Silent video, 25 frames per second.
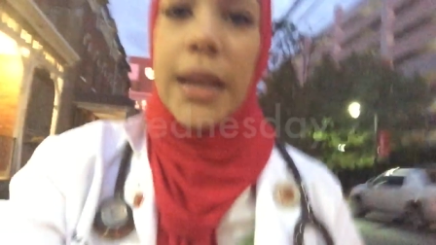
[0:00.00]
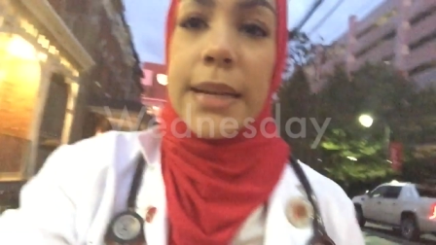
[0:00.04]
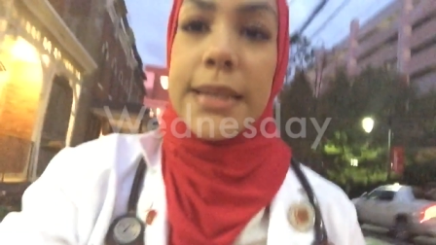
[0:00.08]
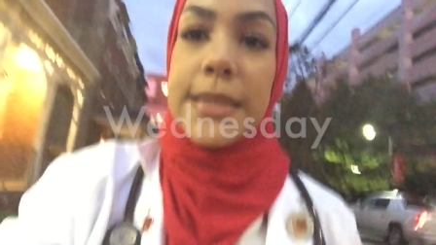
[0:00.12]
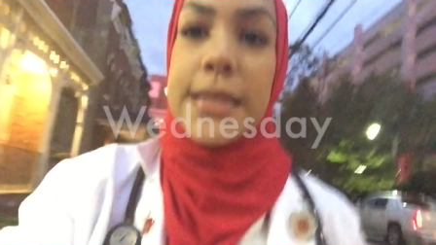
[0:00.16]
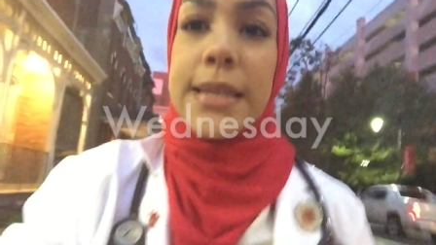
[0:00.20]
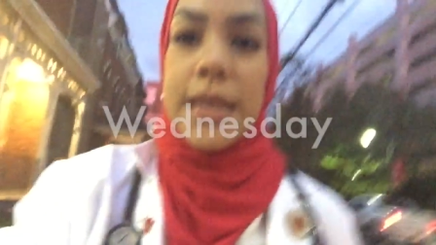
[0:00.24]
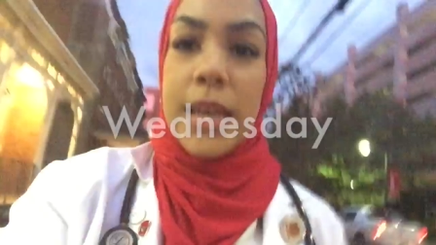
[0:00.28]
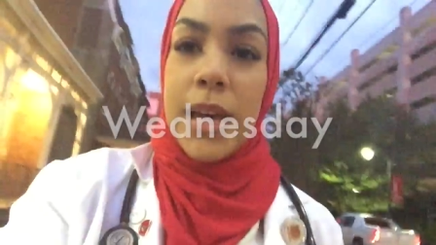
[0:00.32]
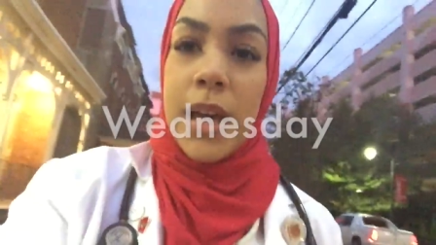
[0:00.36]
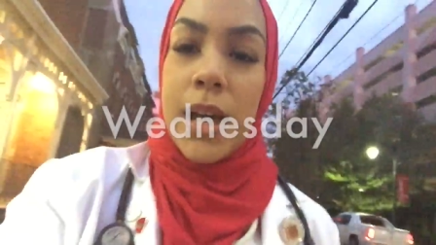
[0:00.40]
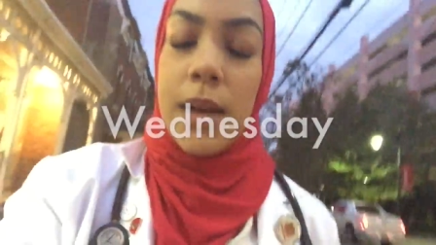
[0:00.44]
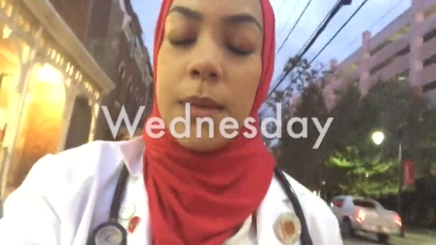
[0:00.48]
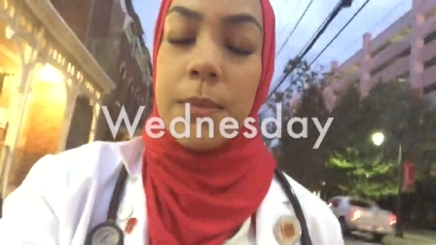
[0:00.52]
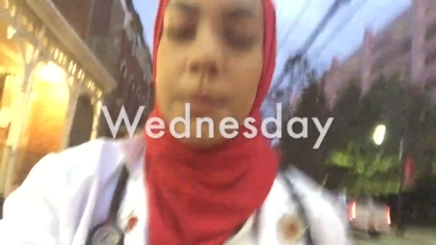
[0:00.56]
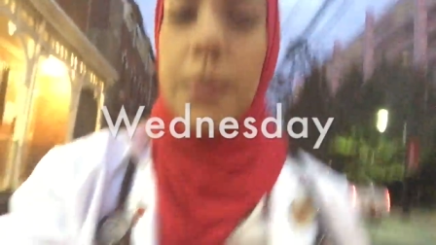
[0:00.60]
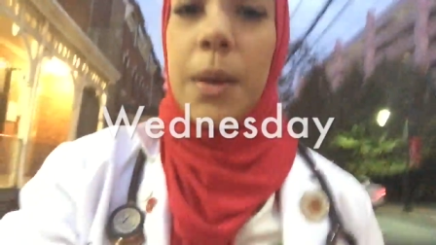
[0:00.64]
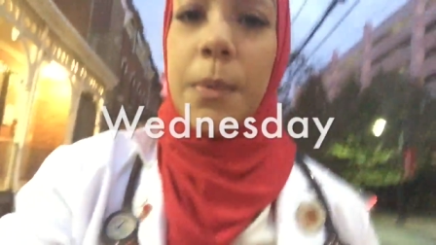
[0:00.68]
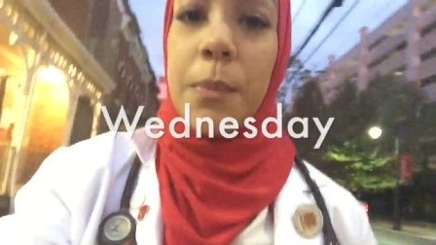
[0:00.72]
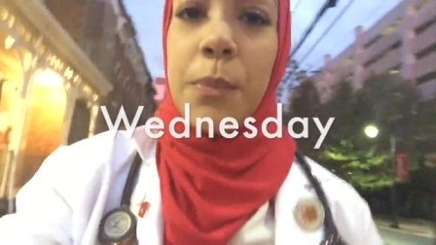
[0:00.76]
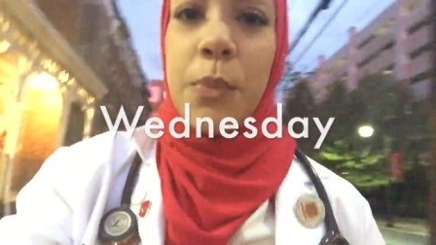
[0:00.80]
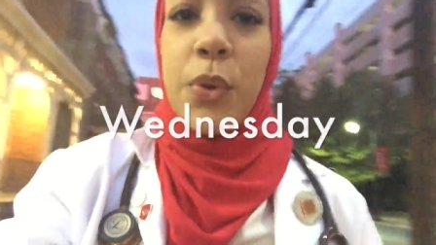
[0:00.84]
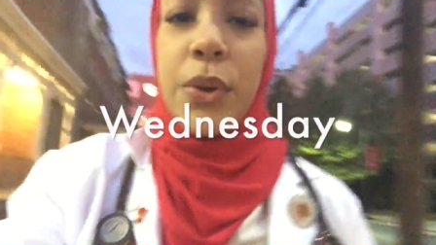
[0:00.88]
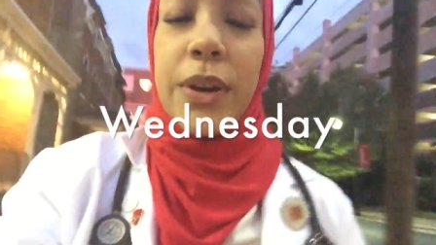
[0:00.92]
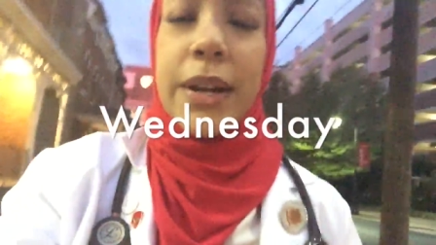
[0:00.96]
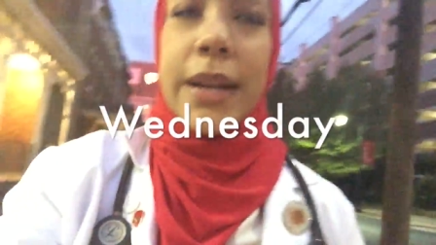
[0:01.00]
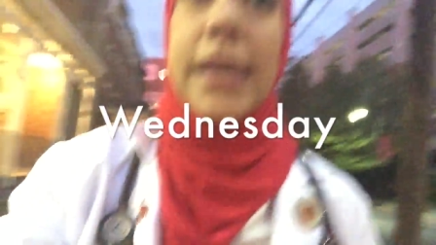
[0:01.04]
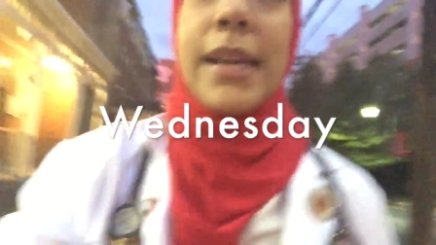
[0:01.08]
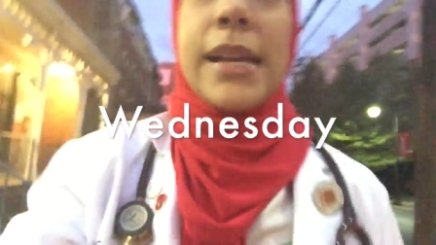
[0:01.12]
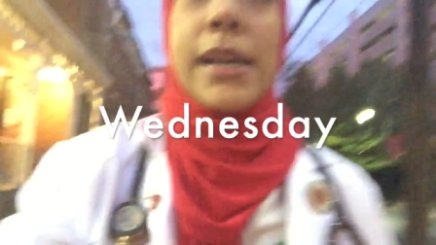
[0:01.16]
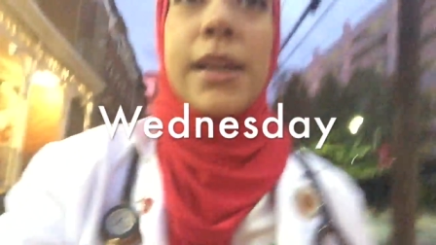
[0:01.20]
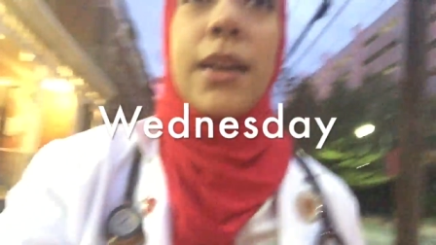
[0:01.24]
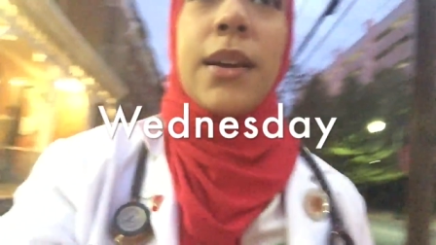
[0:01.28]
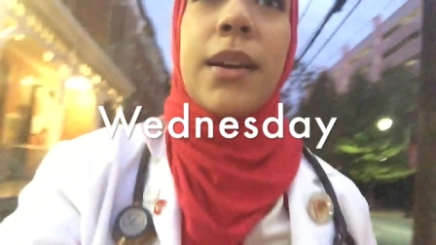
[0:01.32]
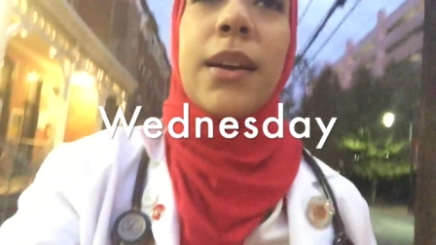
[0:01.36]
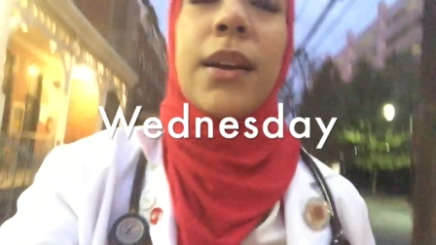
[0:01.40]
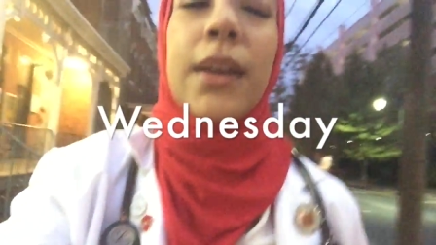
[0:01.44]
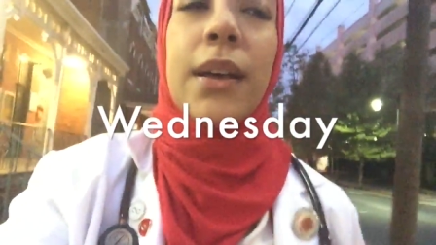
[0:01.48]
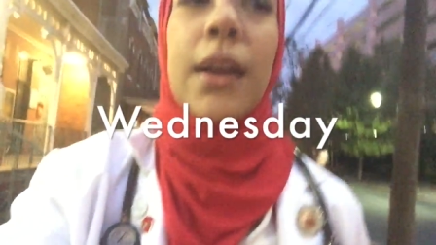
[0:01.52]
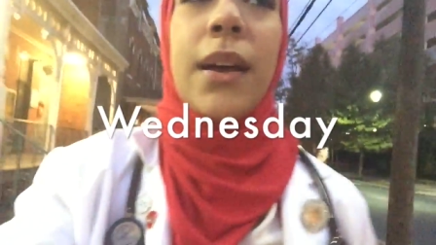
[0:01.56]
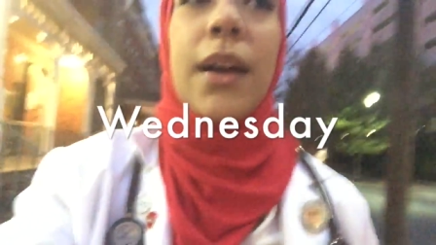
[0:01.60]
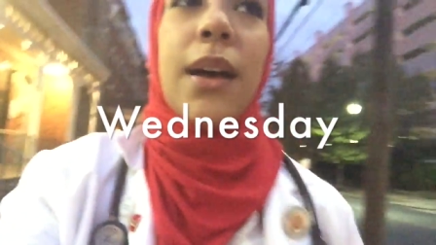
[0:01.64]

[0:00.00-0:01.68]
It's the morning